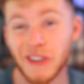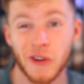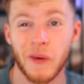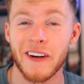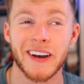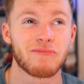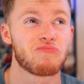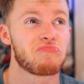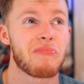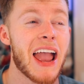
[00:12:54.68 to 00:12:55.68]
You could wear it
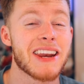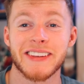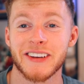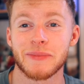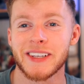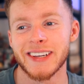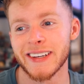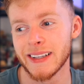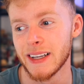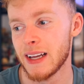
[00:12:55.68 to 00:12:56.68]
any time of
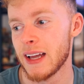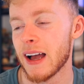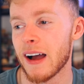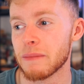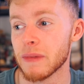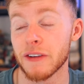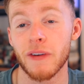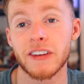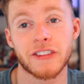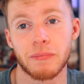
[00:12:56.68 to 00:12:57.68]
year. If
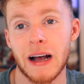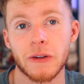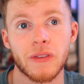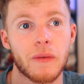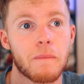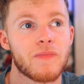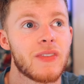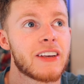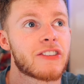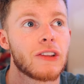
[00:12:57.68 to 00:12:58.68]
I smelled
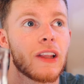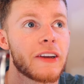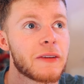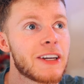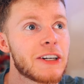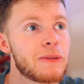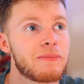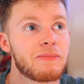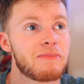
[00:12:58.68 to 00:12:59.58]
this on like, you know,